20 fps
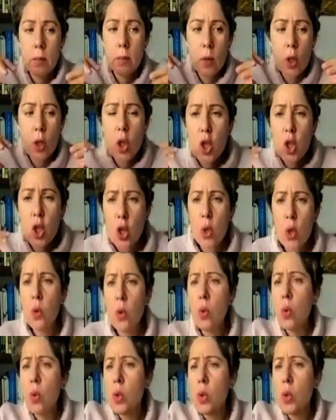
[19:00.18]
some
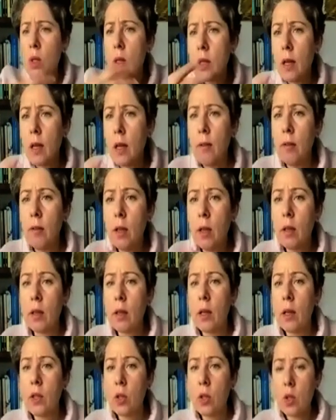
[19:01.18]
stews and stuff like
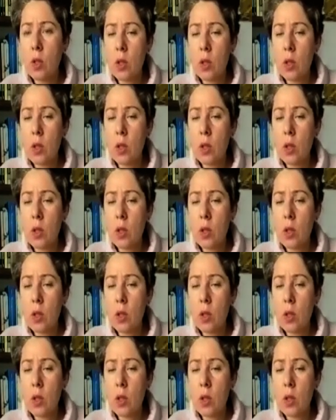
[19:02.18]
that